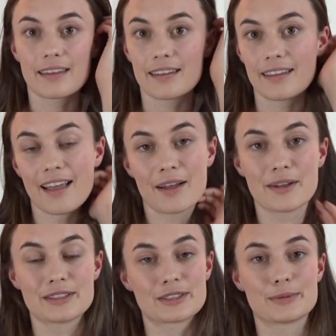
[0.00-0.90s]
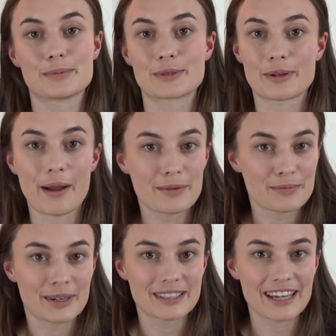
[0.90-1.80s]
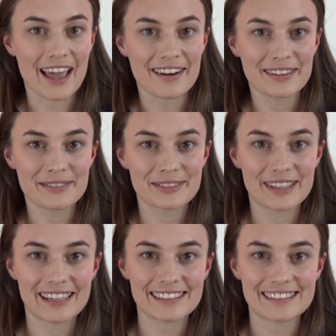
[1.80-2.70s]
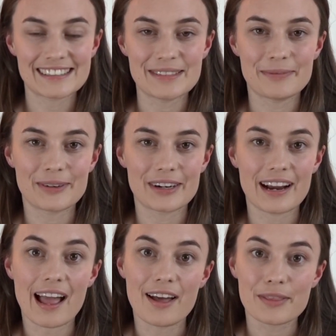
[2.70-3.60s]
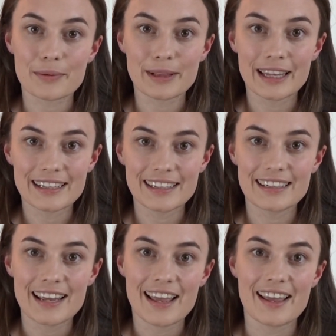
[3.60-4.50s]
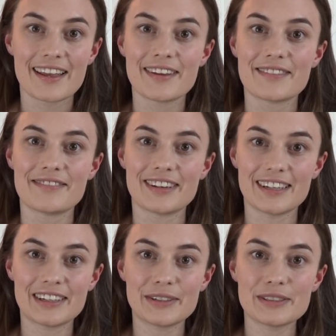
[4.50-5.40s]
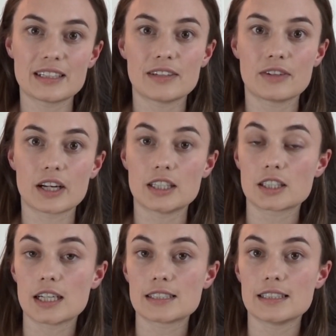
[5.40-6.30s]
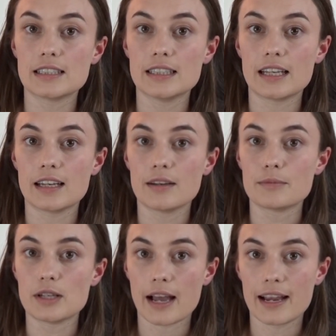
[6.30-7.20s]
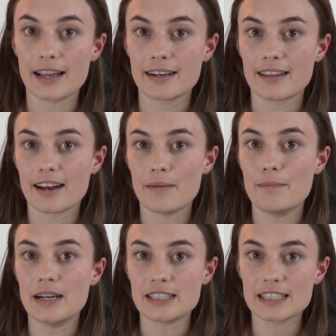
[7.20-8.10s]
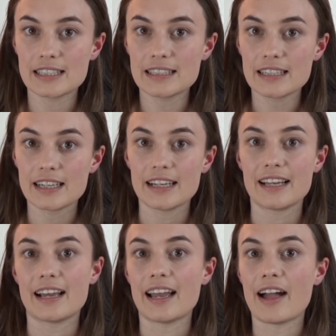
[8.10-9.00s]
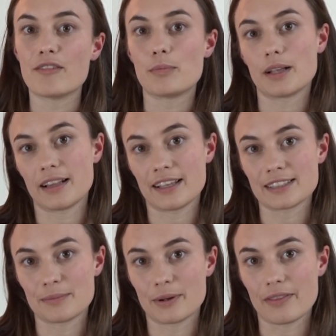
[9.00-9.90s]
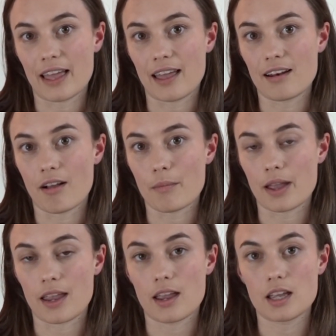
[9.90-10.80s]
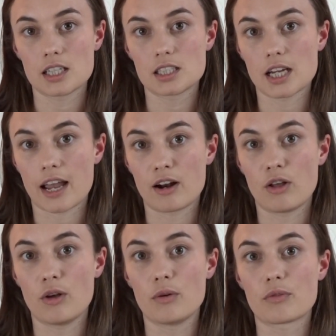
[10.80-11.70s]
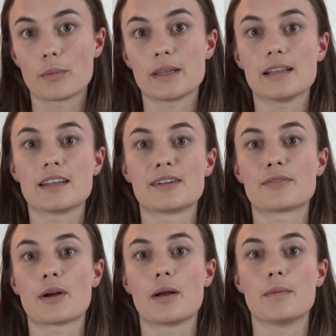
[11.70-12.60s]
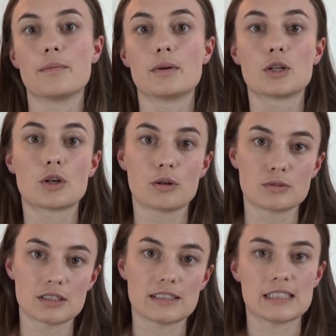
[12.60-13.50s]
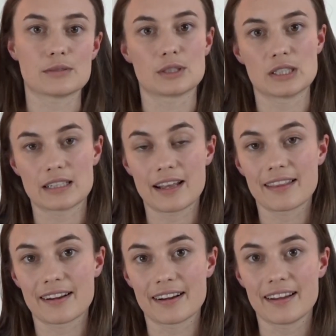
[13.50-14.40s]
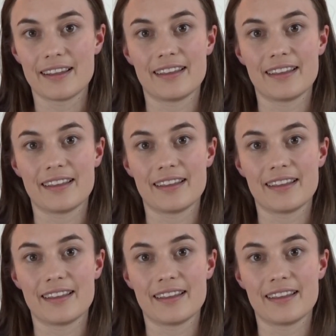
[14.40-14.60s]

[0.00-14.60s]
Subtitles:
yeah, subscribe to my channel if you'd like to see more health related videos, and if you're interested in the diet that I mentioned, I have a playlist about that on my channel, from healing from Crohn's disease, which is another